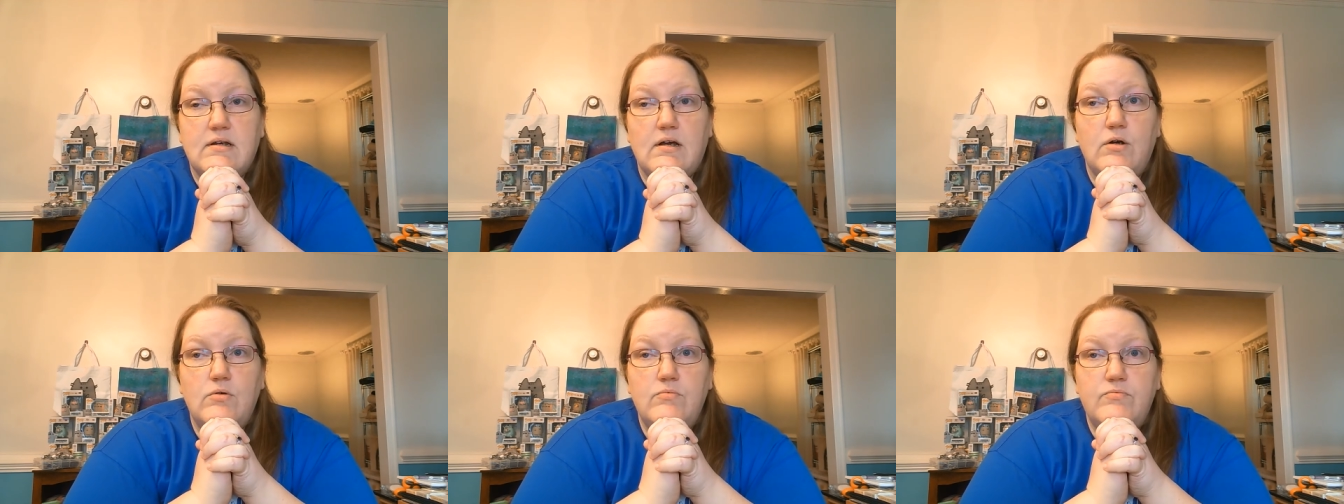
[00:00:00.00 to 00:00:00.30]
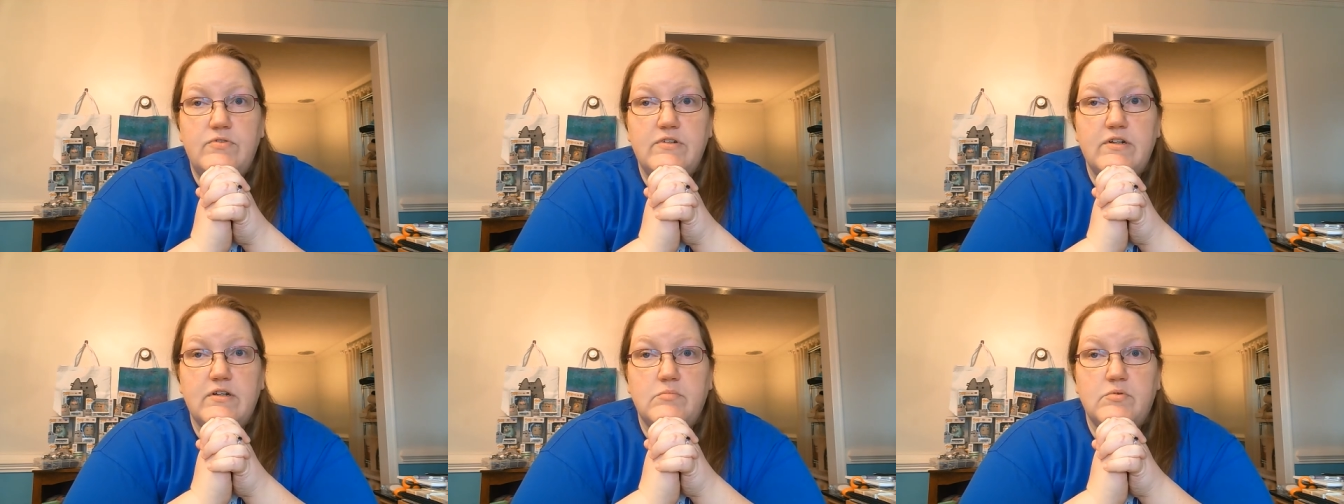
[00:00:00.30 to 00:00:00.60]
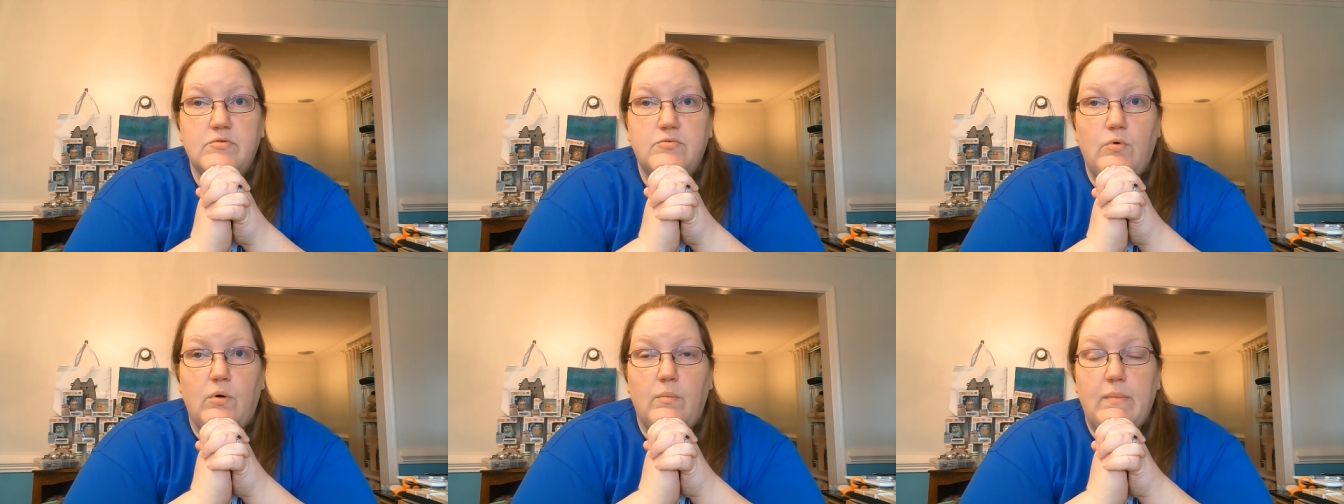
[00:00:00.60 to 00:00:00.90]
hopefully
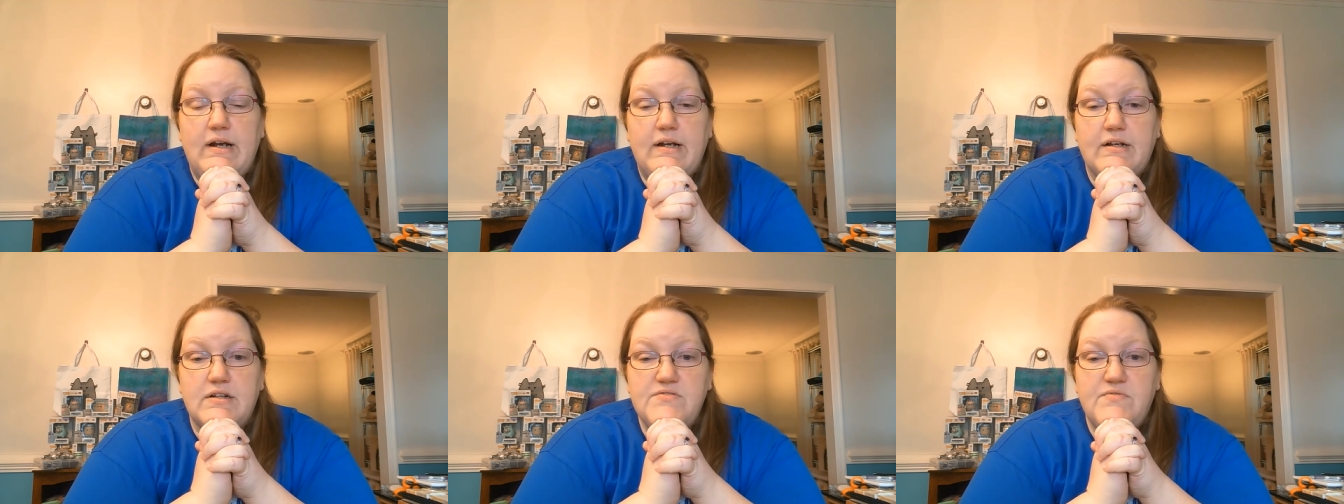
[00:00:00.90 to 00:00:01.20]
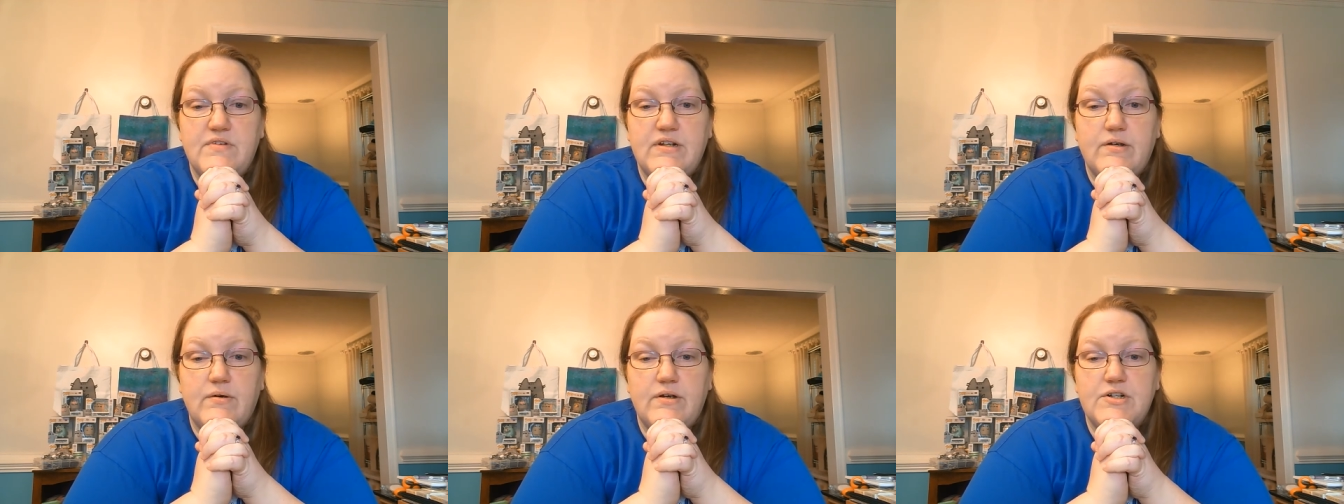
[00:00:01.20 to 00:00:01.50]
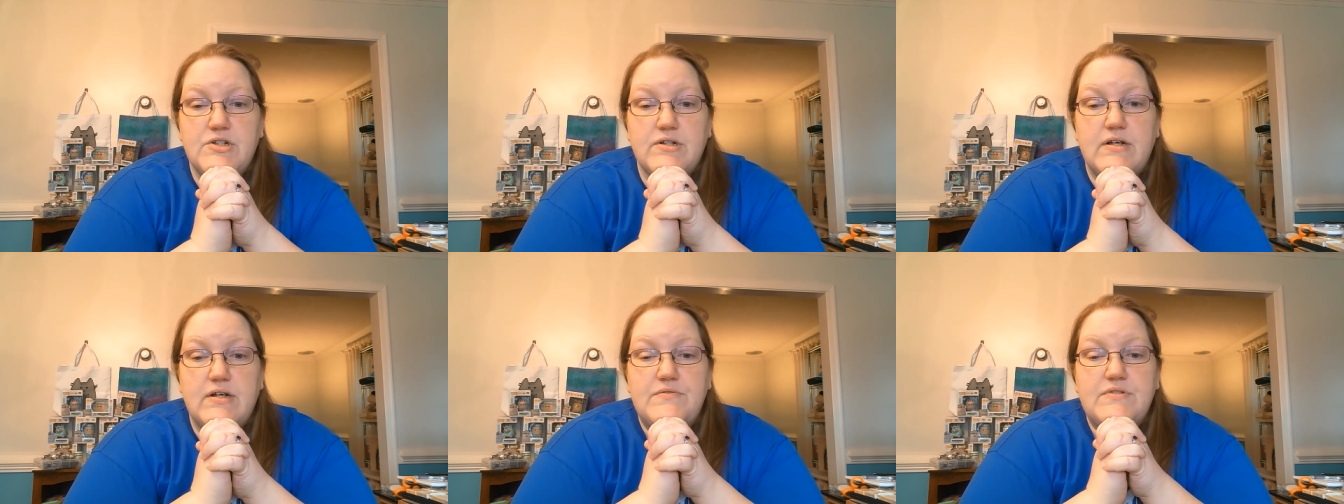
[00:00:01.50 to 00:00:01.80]
before my next video, I
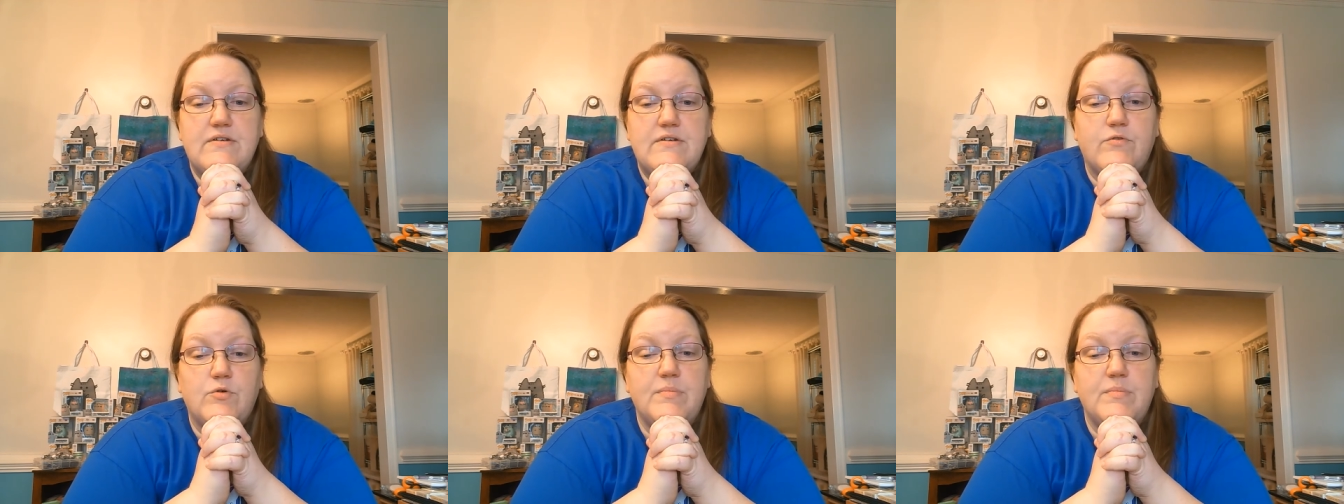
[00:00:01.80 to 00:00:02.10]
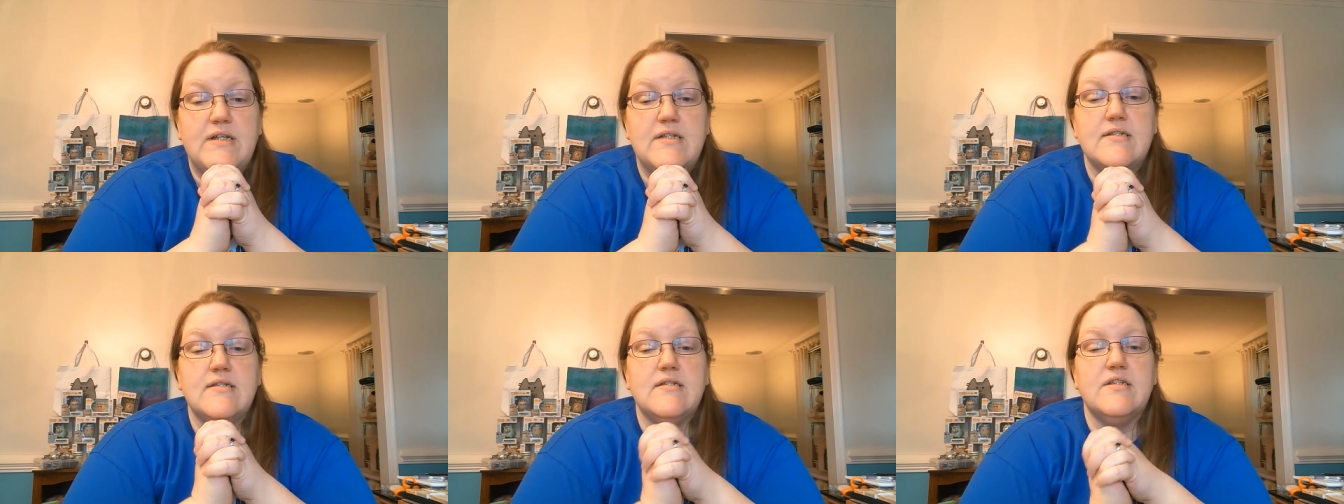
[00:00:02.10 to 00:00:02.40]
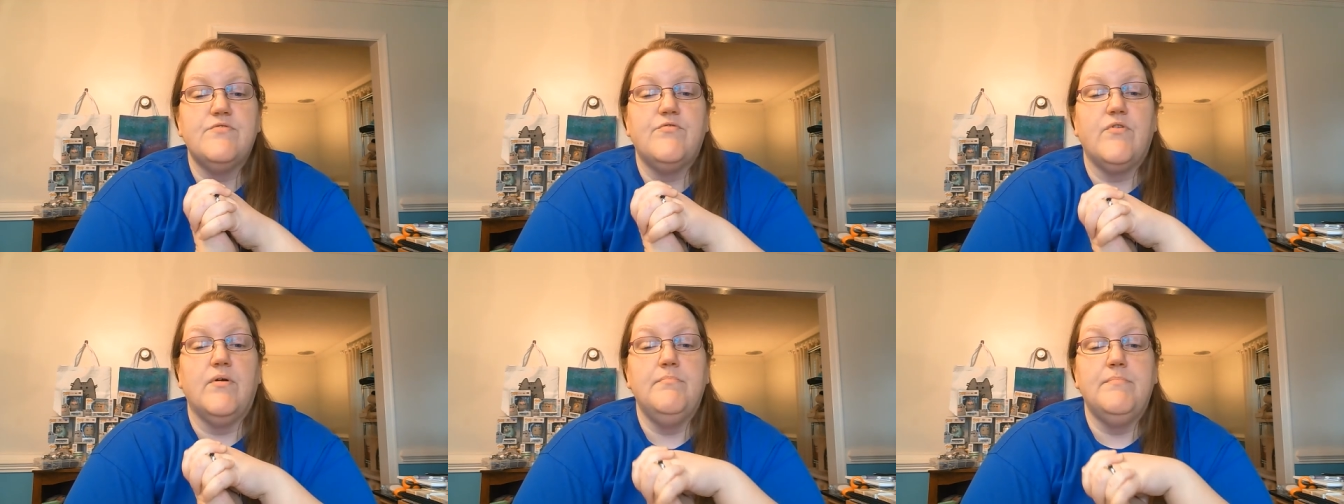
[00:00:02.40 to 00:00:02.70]
should have several pieces
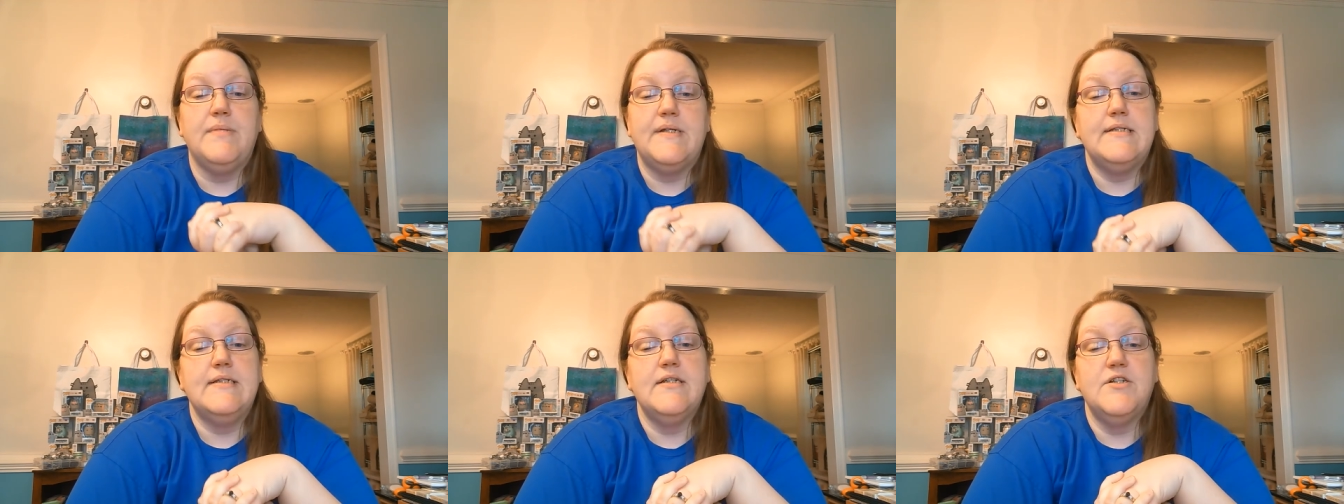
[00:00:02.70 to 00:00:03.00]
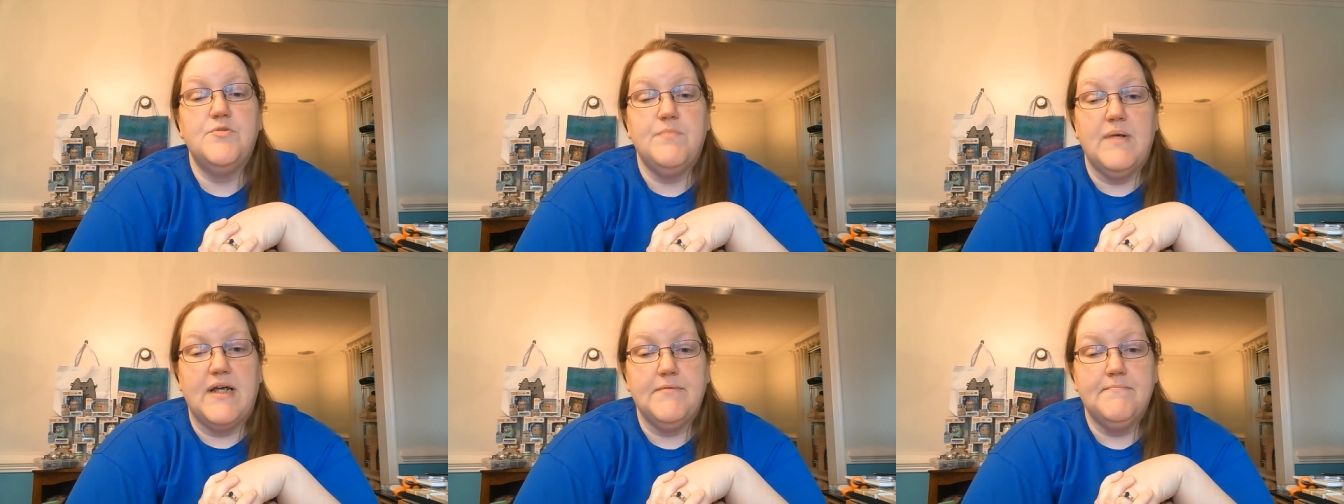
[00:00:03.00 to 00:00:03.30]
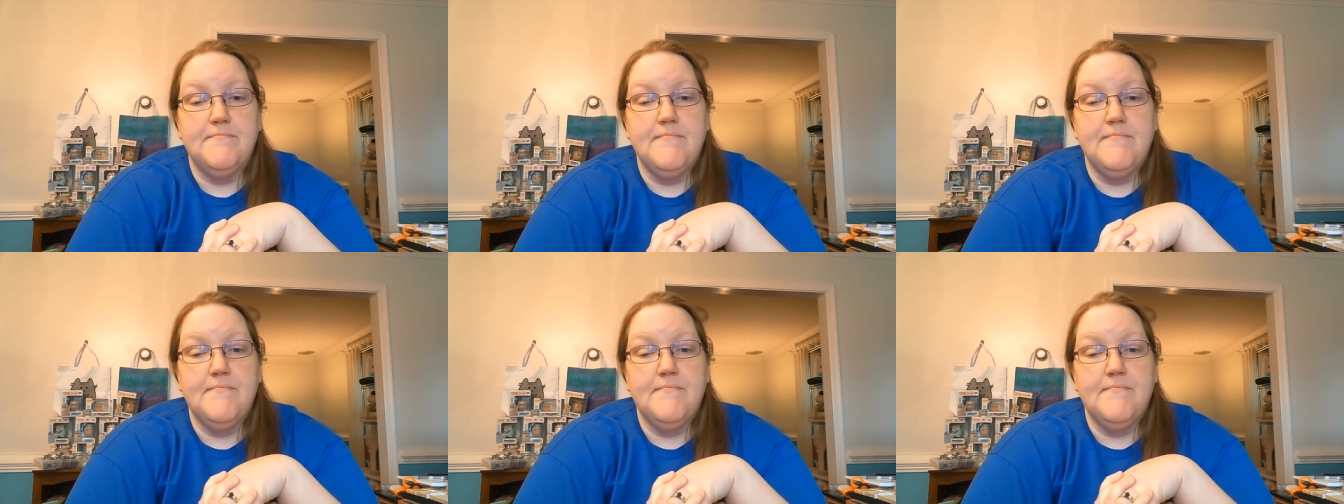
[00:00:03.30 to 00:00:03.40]
from BeStitchMe